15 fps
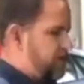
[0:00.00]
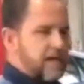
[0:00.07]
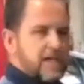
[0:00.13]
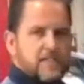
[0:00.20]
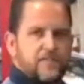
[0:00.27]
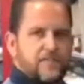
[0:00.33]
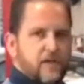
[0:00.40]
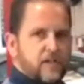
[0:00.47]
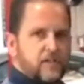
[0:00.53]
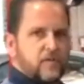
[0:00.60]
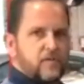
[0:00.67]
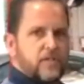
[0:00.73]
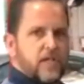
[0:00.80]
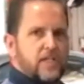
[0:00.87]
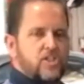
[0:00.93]
This
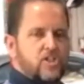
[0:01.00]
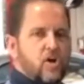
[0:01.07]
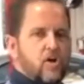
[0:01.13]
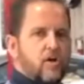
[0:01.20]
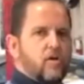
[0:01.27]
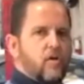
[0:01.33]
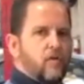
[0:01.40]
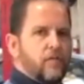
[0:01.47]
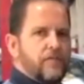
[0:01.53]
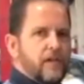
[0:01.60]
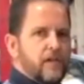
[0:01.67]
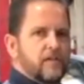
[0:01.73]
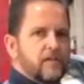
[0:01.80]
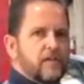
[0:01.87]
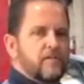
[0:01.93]
filter was a charcoal
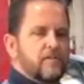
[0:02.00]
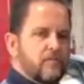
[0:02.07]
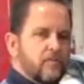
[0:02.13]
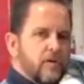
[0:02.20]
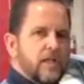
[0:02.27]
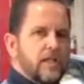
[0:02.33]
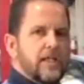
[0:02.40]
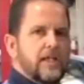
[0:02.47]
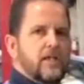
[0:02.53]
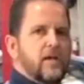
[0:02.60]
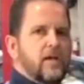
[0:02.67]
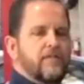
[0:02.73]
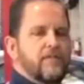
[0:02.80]
filter, really good.